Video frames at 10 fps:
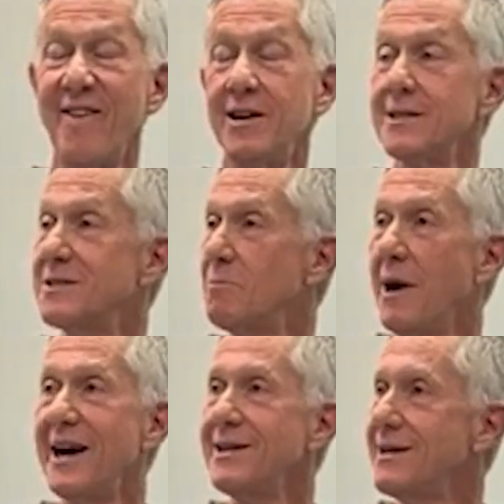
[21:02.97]
Well, it's
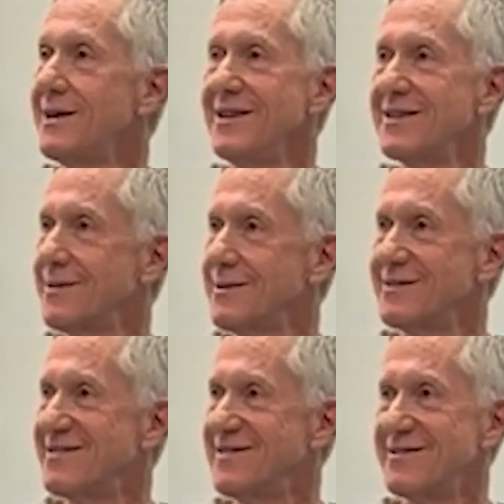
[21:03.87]
mind again.
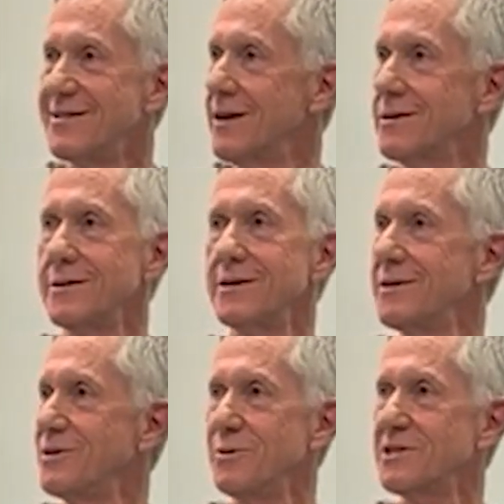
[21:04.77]
Nothing to
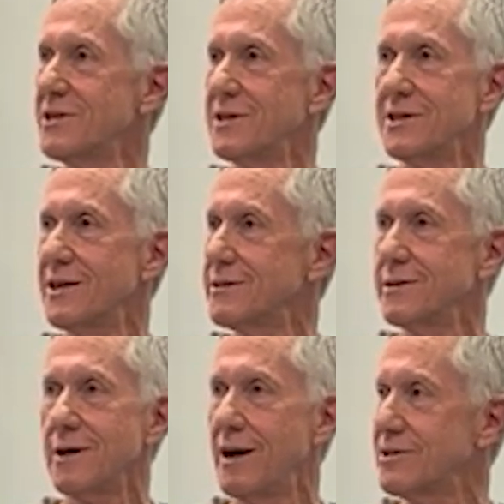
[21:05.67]
do with success
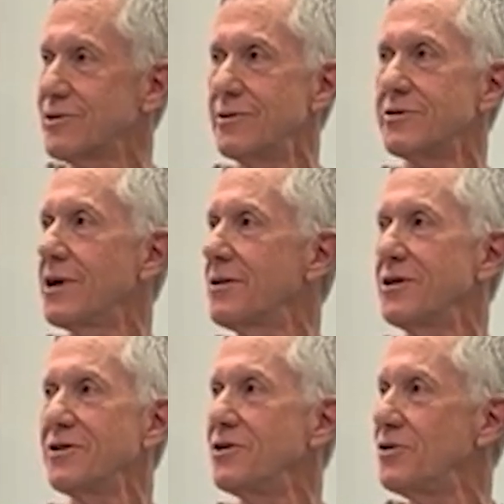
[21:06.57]
in law school,
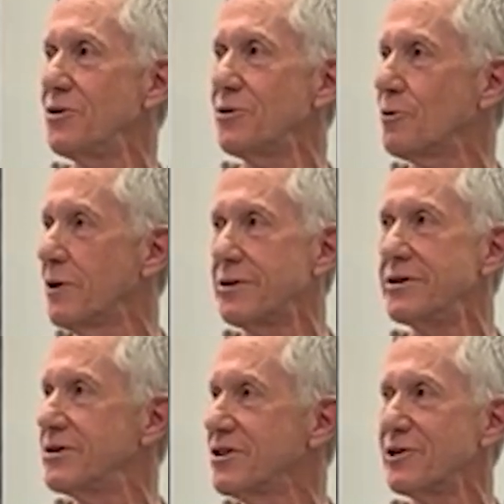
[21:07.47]
nothing to do with whether
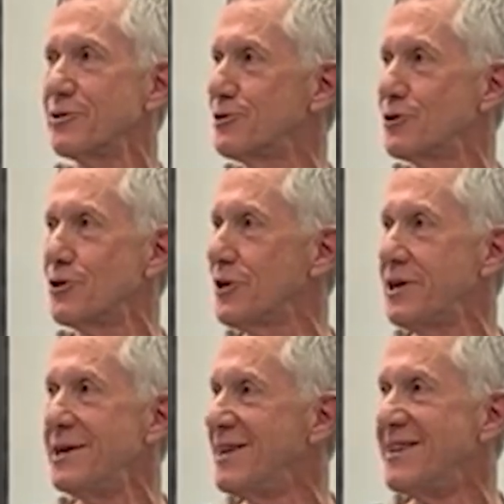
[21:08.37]
you're going to
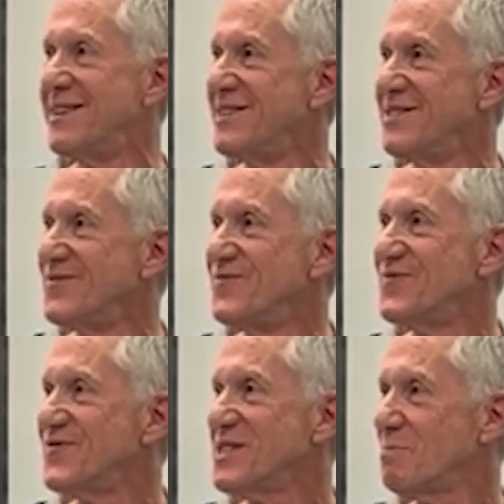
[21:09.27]
enjoy
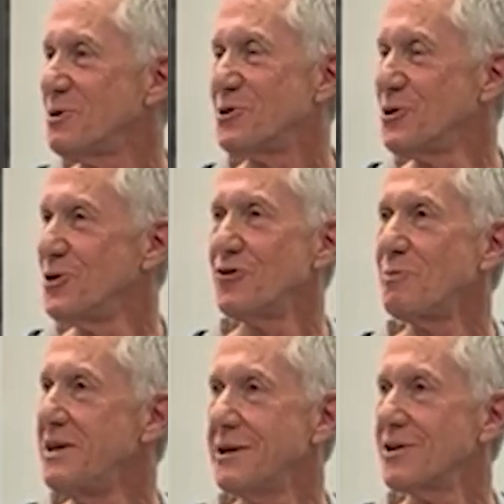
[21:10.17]
the pursuit of
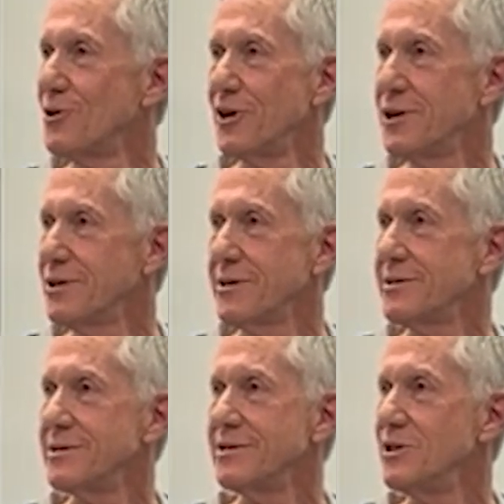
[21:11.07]
being a lawyer,
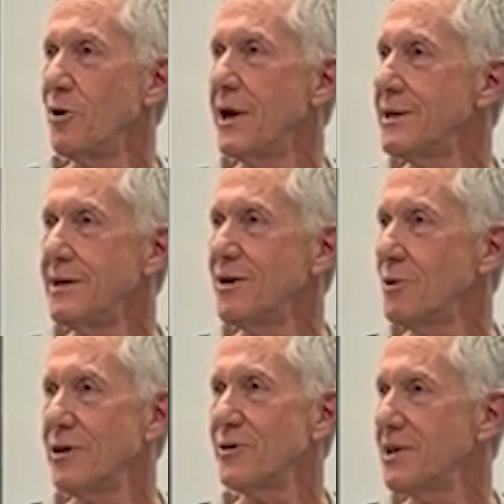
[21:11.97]
no idea
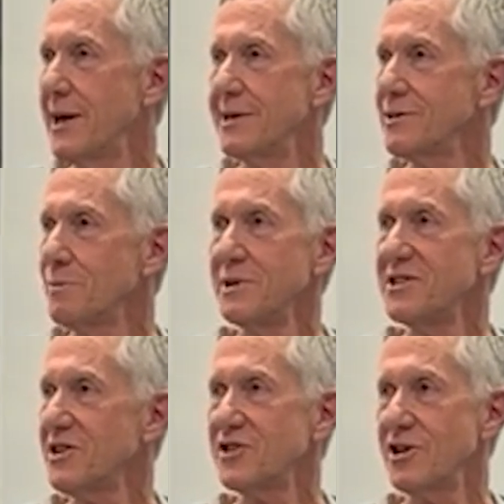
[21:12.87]
whether or not you'll be
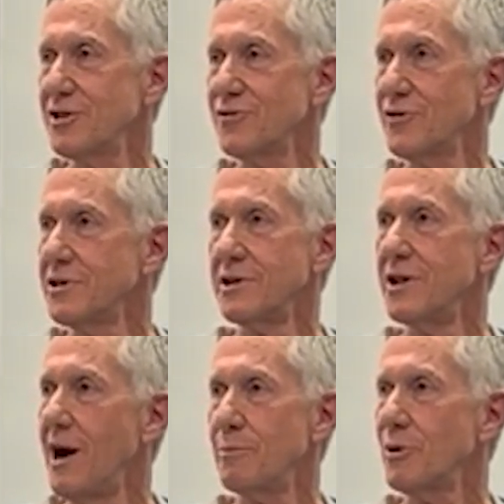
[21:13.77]
successful in
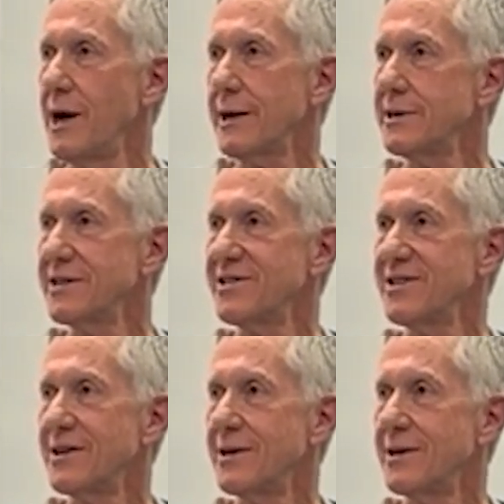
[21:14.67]
law practice.